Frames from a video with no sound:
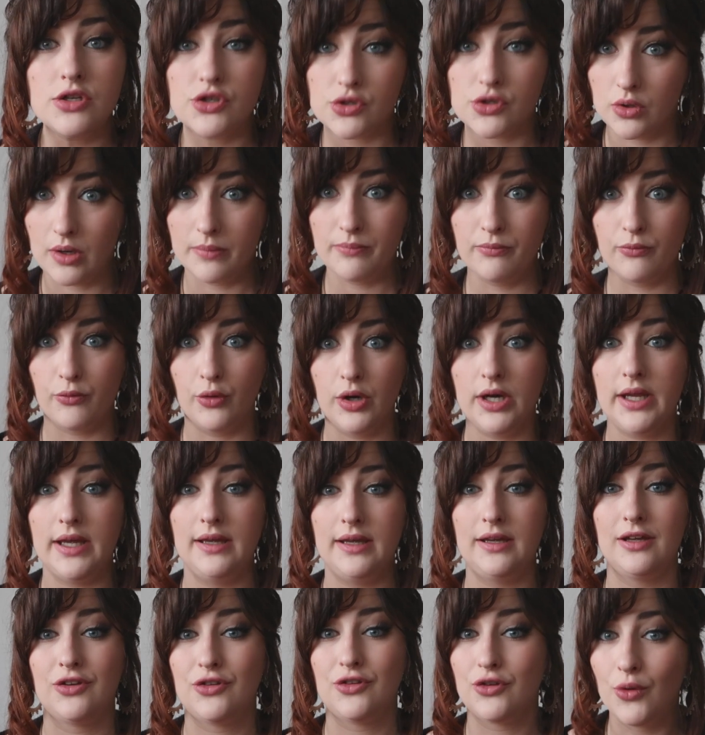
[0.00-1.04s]
So I'm
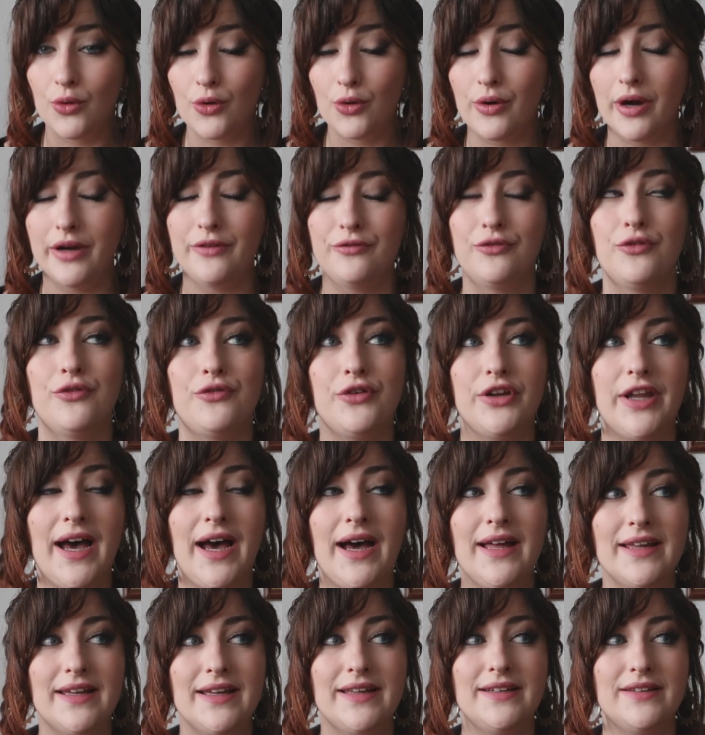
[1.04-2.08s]
really so grateful for
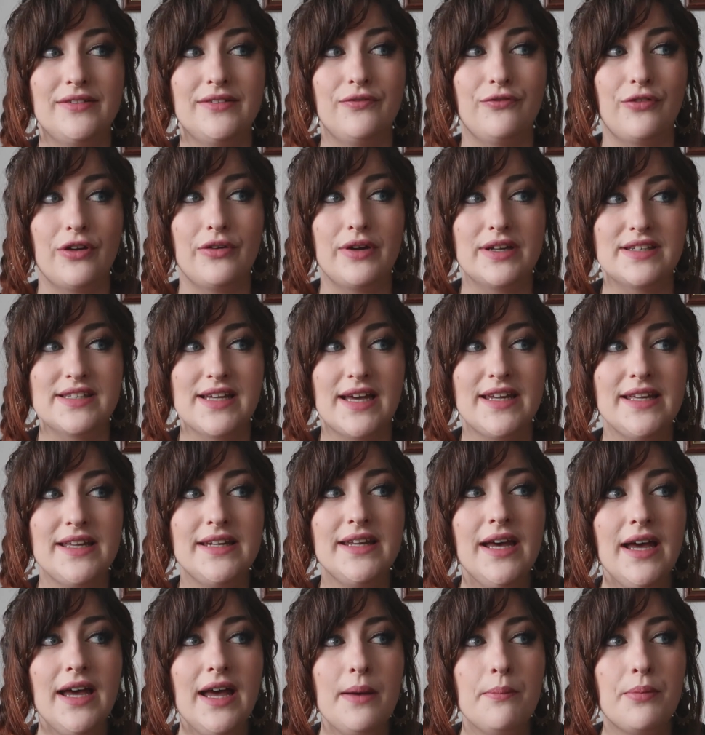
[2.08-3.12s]
that and very
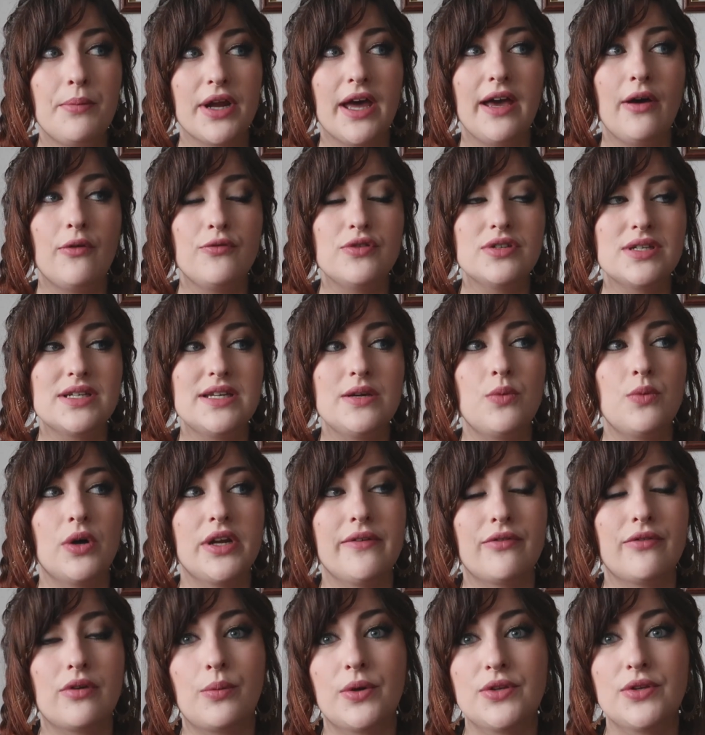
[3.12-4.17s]
excited, but I obviously
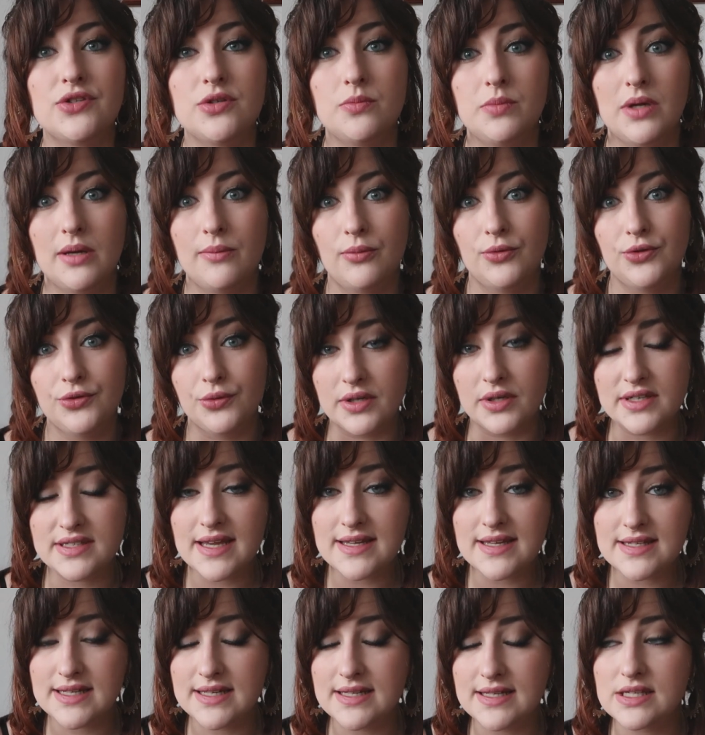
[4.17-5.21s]
want everyone to be able to
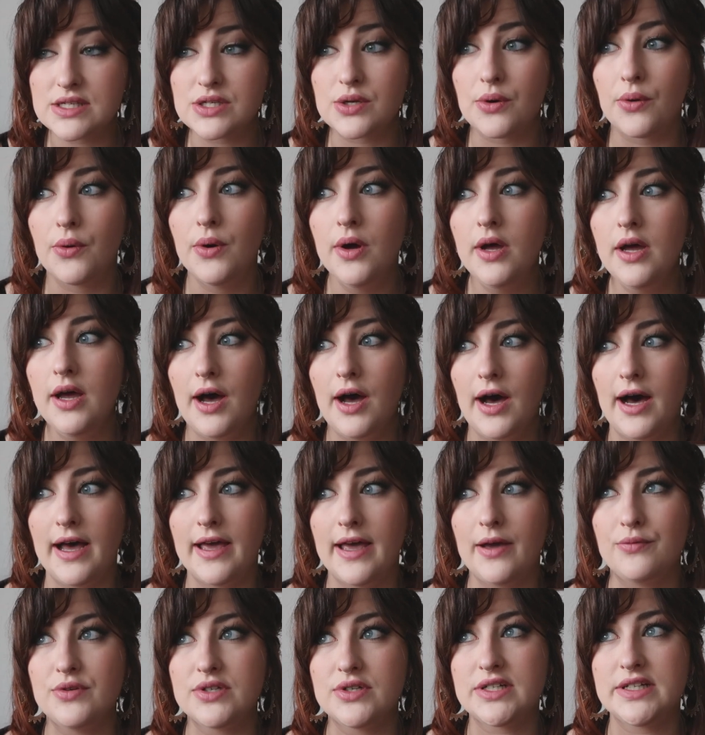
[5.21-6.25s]
access it, so
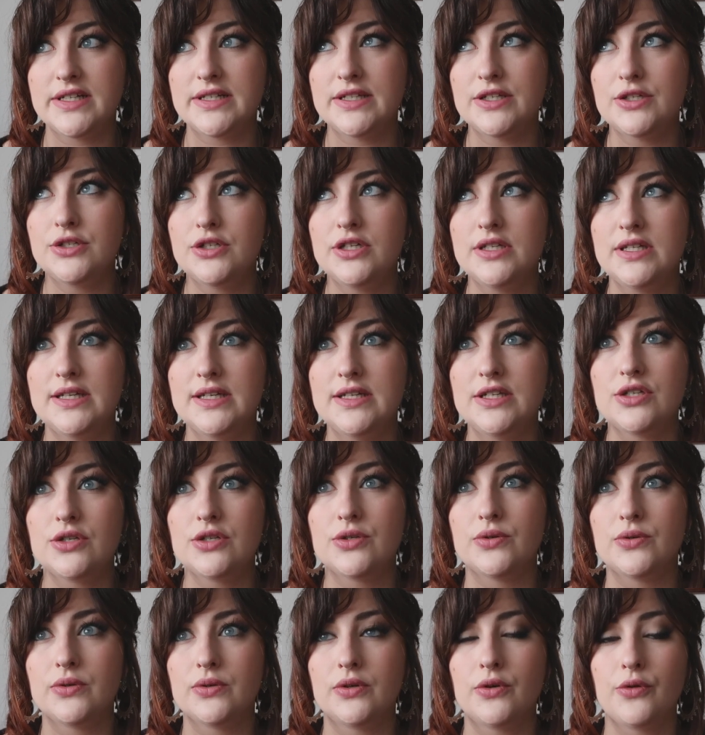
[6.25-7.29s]
I obviously need
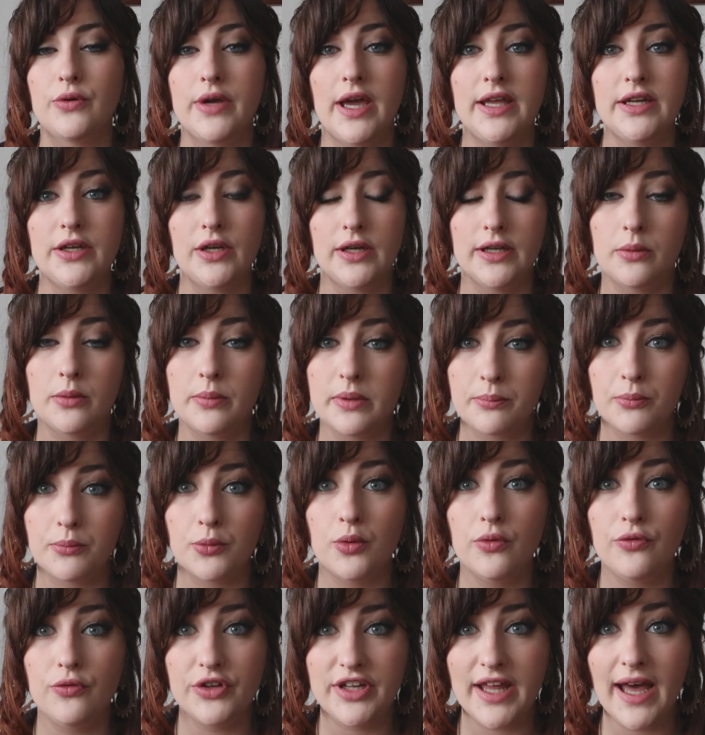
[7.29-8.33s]
to create a little bit
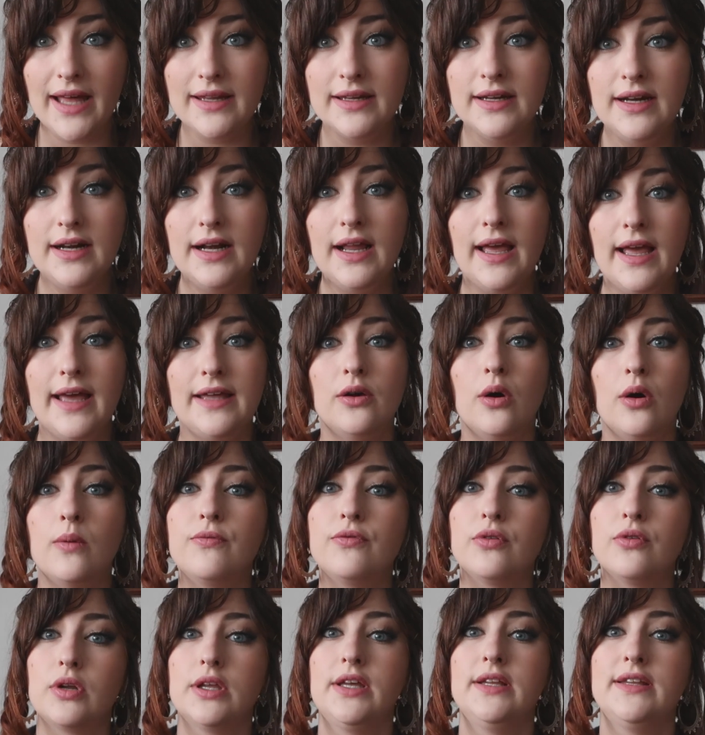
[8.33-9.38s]
more for that, and
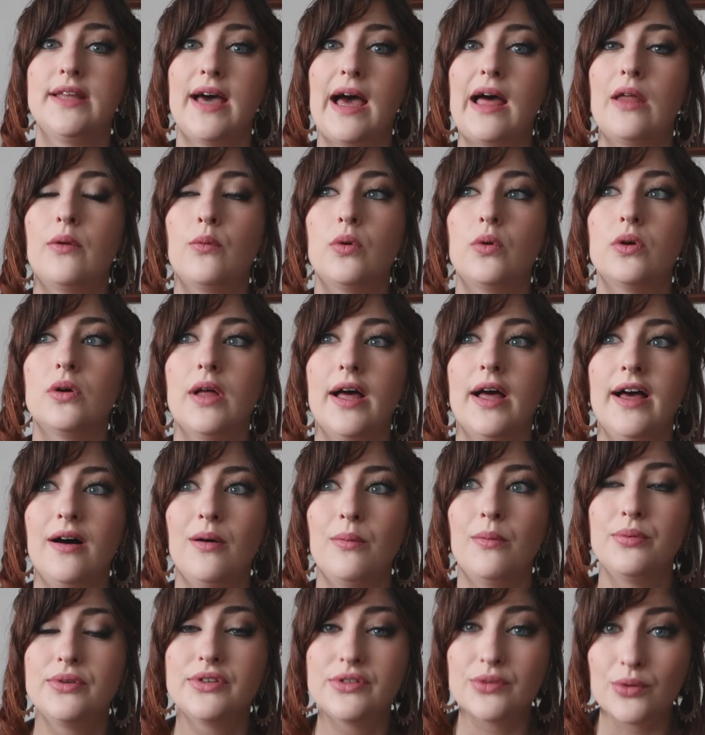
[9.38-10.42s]
hopefully that will
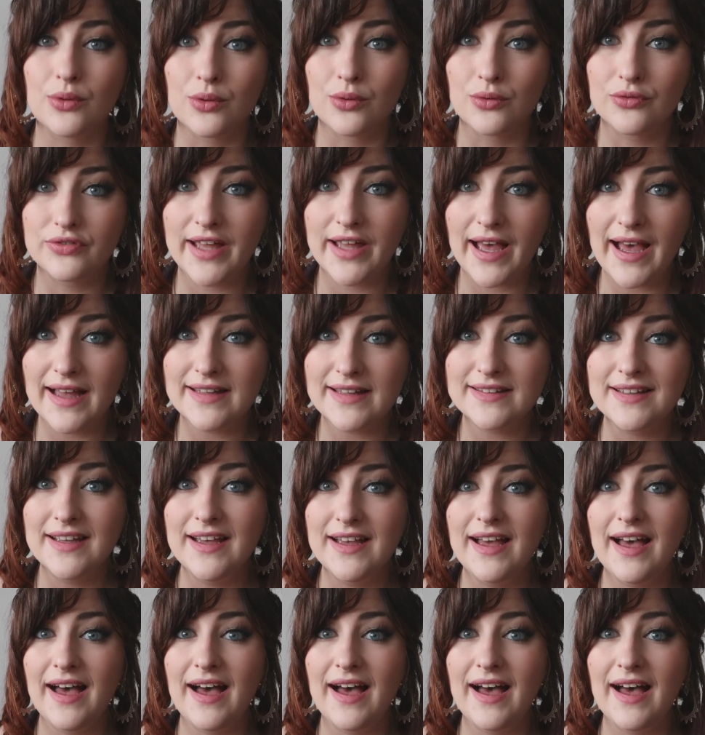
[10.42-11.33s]
help solve that.